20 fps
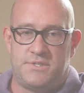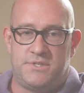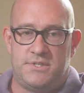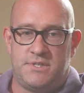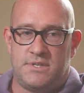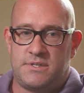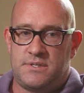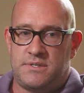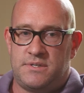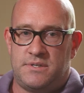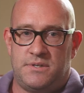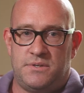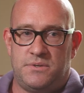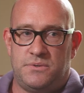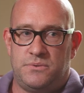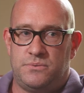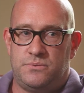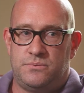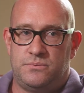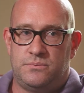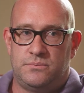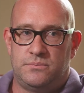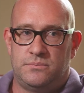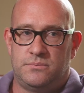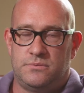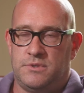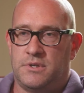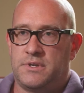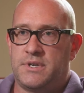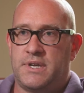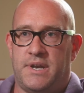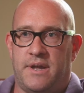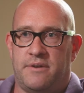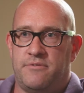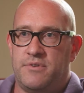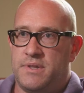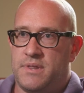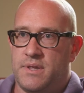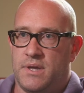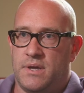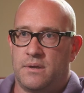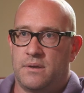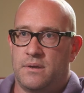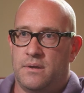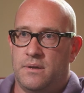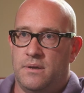just to look at everything.